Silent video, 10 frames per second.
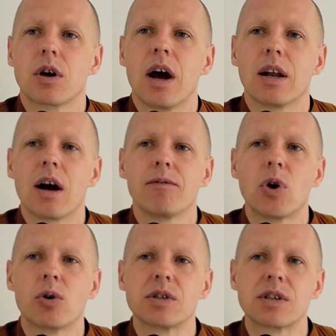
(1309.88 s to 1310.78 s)
And I've
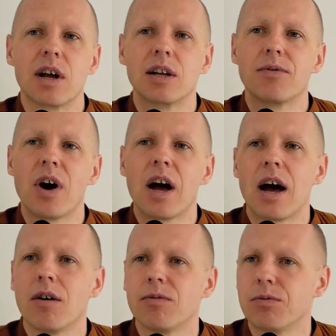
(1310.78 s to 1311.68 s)
noticed that if I
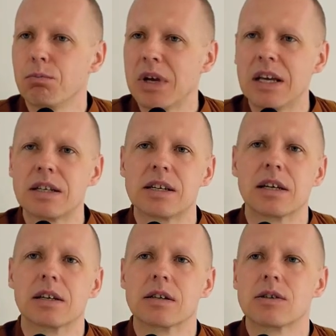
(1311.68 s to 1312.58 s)
have
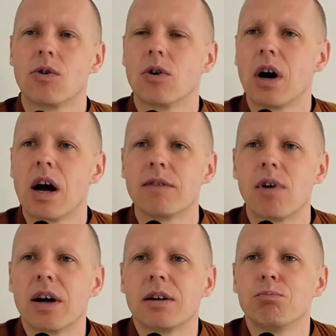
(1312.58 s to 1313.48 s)
meetings or I, have,
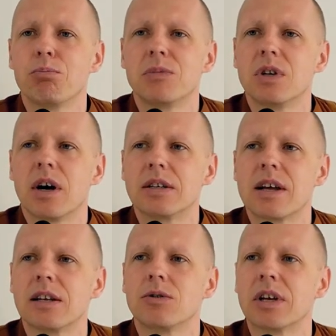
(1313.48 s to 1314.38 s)
I, I
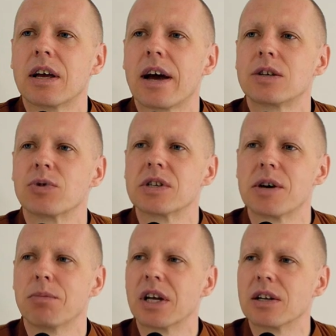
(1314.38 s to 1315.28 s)
tend to engage with
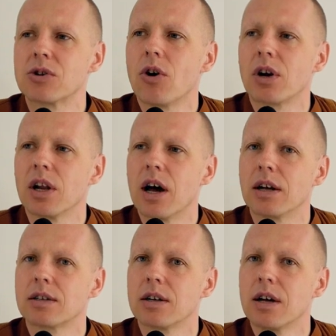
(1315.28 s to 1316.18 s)
somebody, I talk a
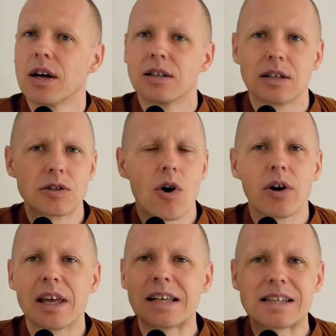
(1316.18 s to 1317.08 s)
lot, the
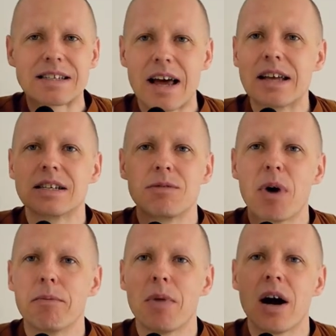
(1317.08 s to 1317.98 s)
talking stays in
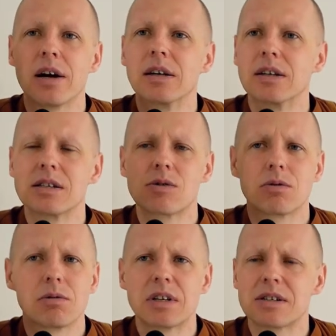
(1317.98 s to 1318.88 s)
my mind. It's
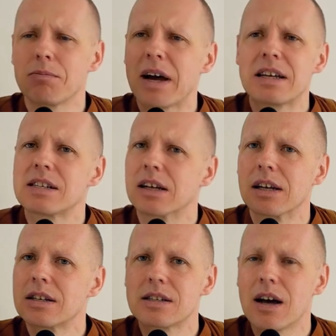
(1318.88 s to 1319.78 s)
It's amazing.
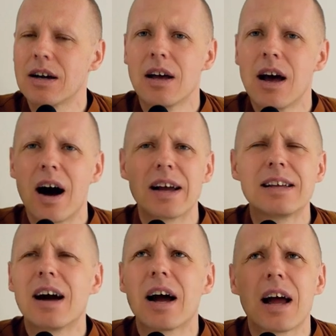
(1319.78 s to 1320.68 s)
It's, I,
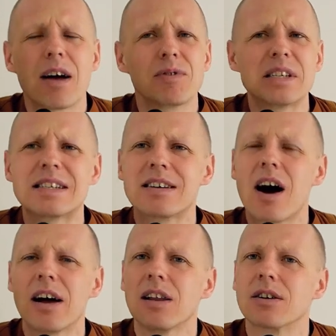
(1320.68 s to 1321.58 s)
I, I have these
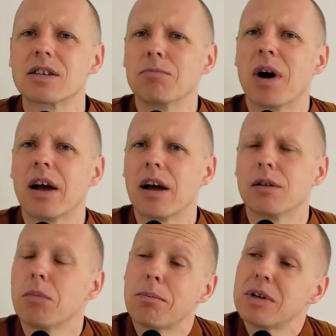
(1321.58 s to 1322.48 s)
dialogues in my
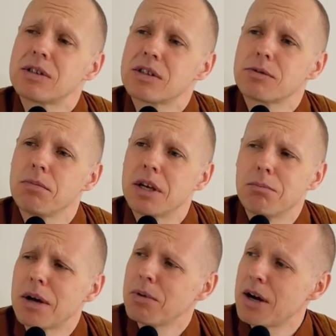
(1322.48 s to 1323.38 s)
head. Maybe it's just me.
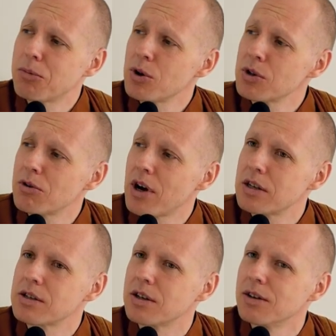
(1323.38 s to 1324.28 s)
Maybe I'm going
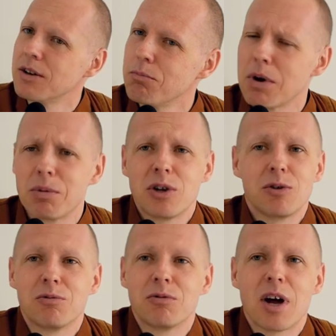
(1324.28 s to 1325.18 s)
crazy.
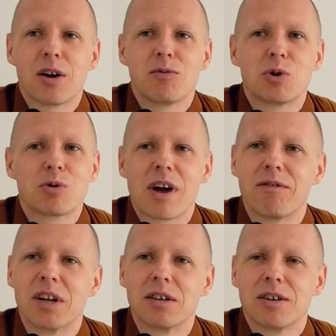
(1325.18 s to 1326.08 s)
Maybe none of you
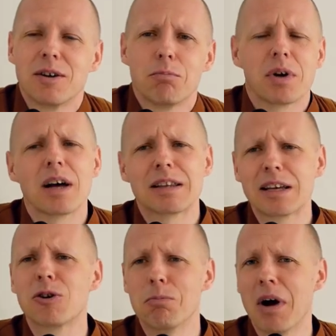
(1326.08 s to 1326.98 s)
have it, but I
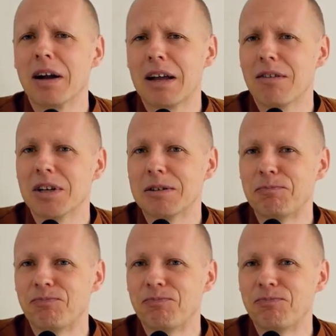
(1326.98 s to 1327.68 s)
think you might have it.